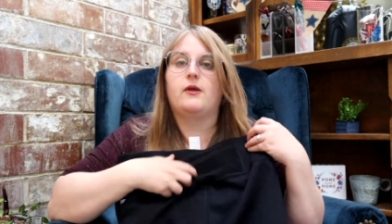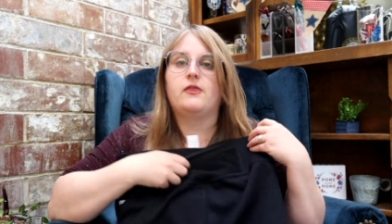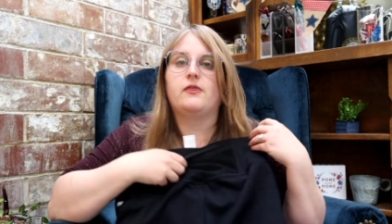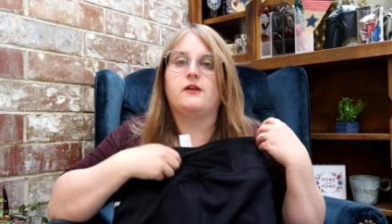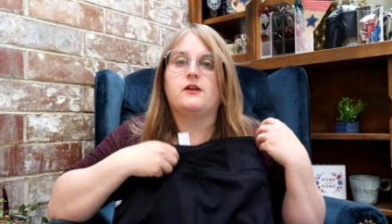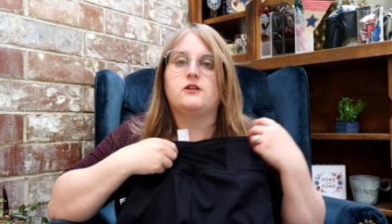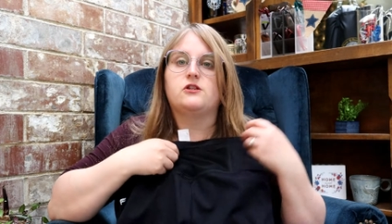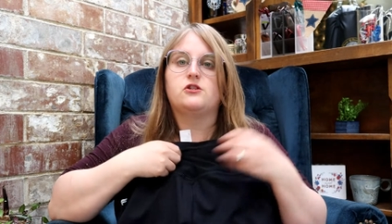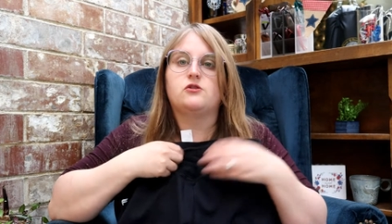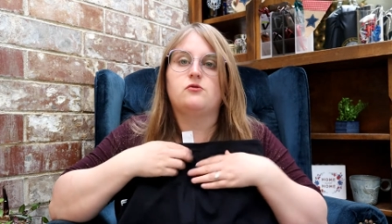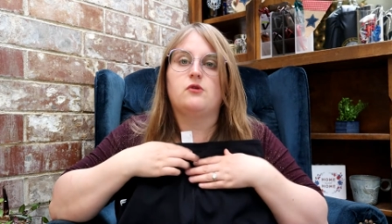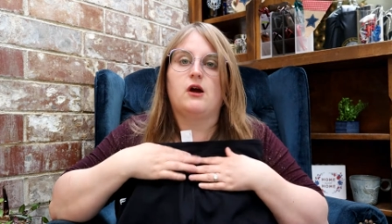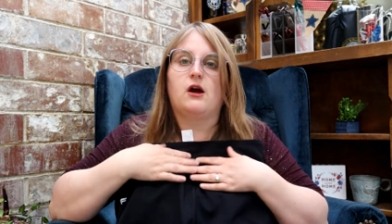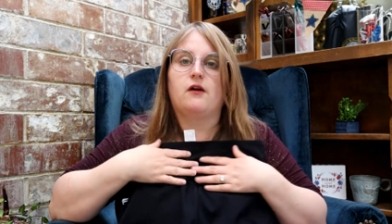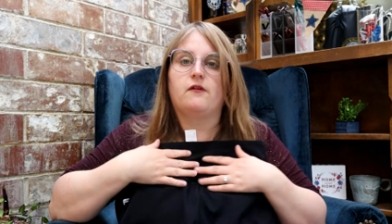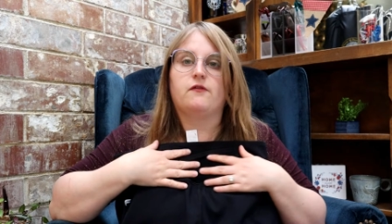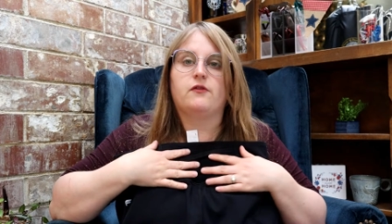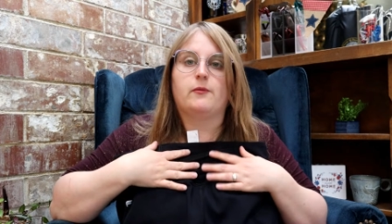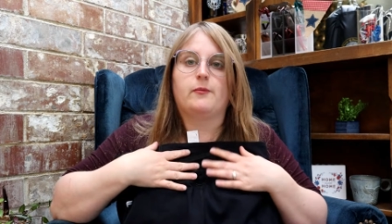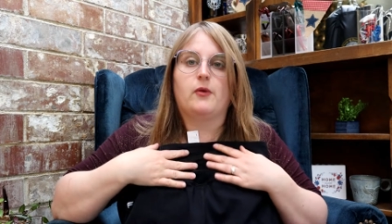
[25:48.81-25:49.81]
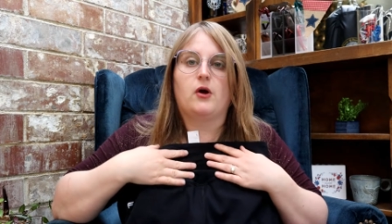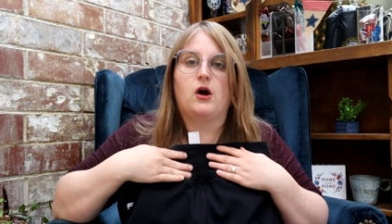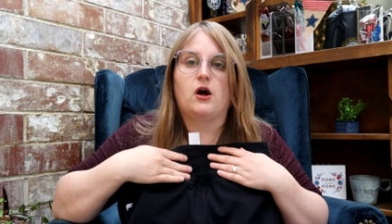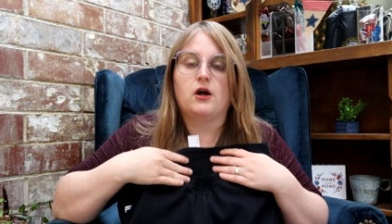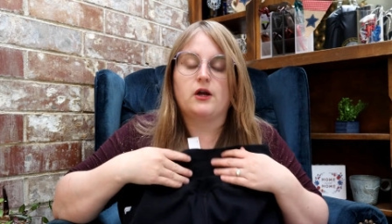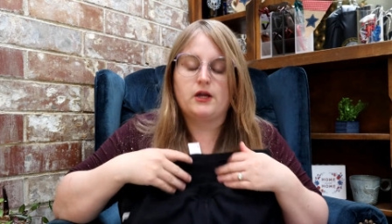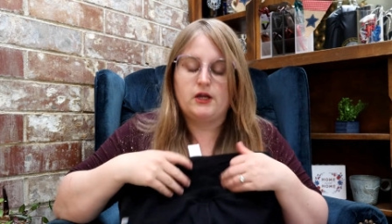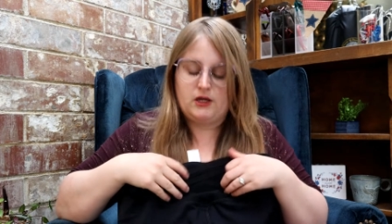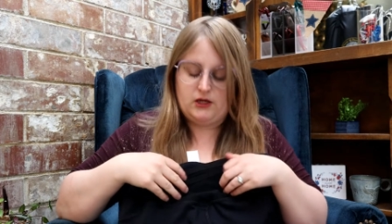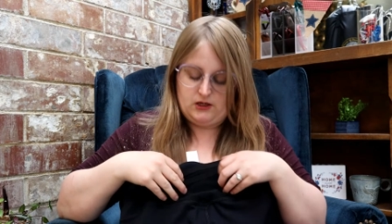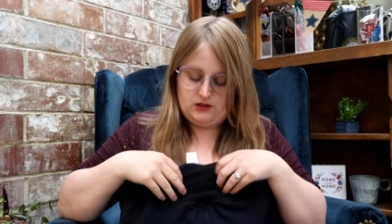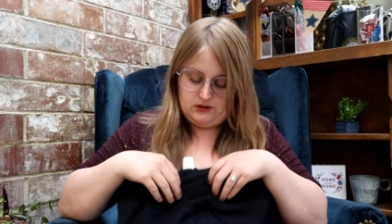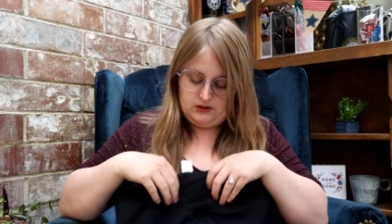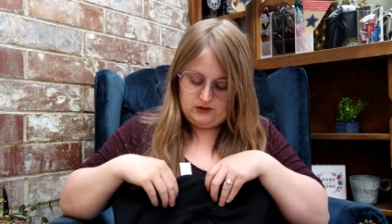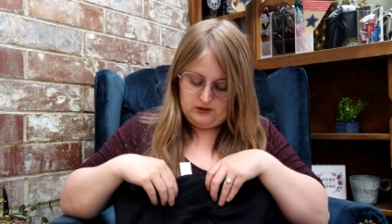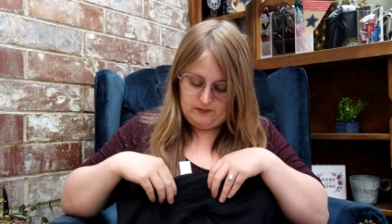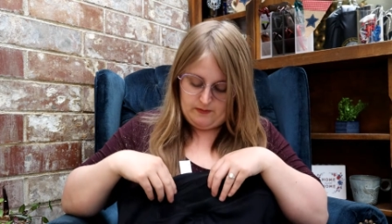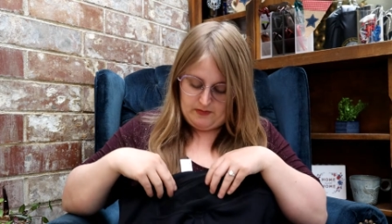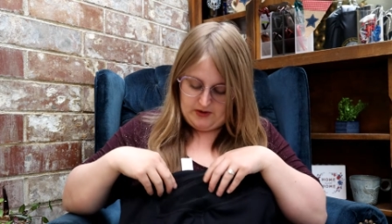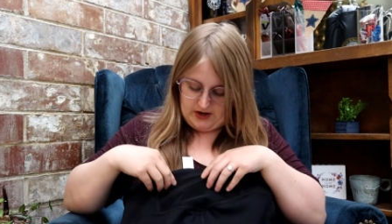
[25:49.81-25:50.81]
and they do have the pocket
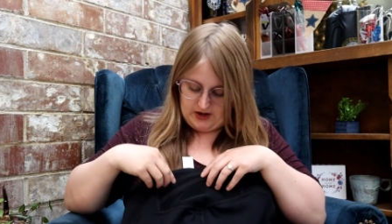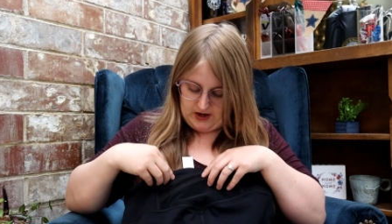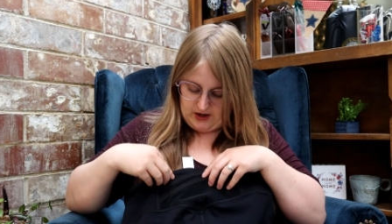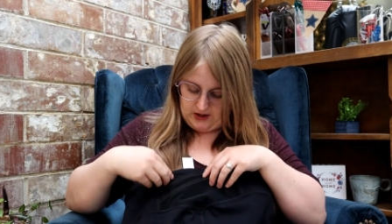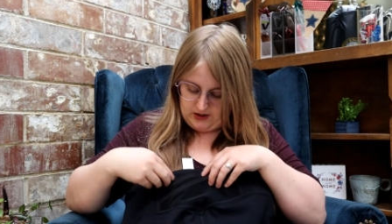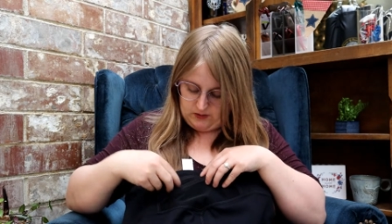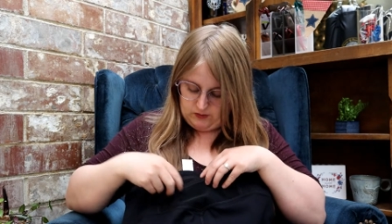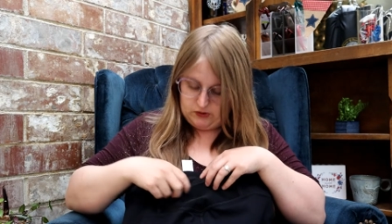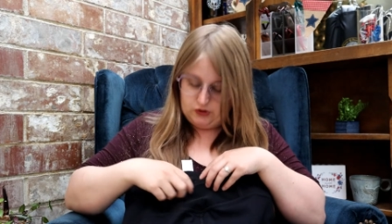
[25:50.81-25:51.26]
in the back,